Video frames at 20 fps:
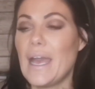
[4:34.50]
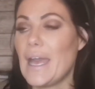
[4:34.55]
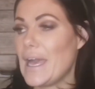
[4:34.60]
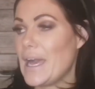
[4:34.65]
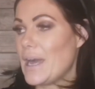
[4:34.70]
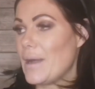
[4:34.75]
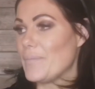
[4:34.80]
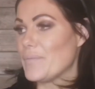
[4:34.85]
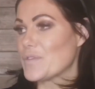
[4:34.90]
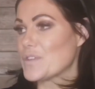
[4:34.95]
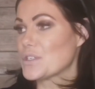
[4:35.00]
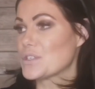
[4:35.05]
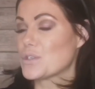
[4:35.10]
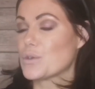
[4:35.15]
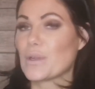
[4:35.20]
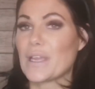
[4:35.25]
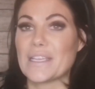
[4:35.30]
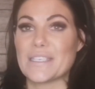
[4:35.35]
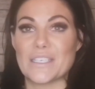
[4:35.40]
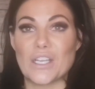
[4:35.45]
to
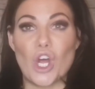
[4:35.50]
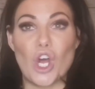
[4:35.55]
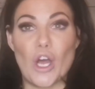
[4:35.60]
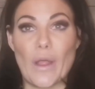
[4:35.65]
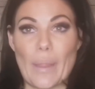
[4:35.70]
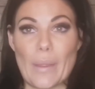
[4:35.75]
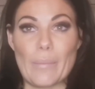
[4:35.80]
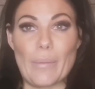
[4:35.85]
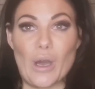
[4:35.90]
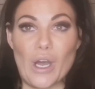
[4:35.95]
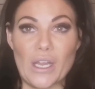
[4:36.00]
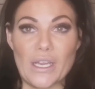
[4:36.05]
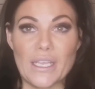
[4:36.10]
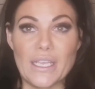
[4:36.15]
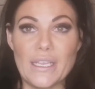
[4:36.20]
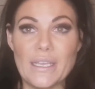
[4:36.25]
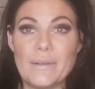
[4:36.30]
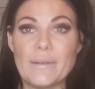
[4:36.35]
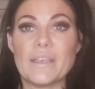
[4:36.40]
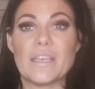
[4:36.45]
showcase it on the
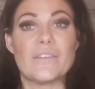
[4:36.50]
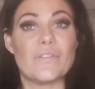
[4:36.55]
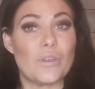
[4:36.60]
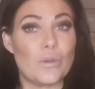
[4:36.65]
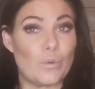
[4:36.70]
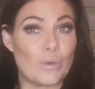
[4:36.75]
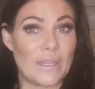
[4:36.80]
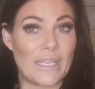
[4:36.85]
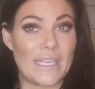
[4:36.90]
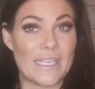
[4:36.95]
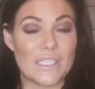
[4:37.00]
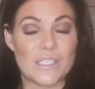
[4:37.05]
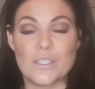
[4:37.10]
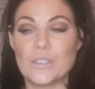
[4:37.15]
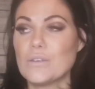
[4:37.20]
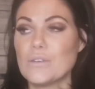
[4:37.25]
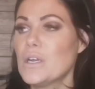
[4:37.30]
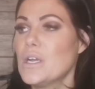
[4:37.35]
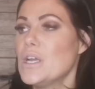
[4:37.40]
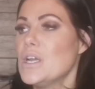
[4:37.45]
body if you would like
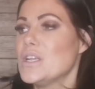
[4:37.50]
to.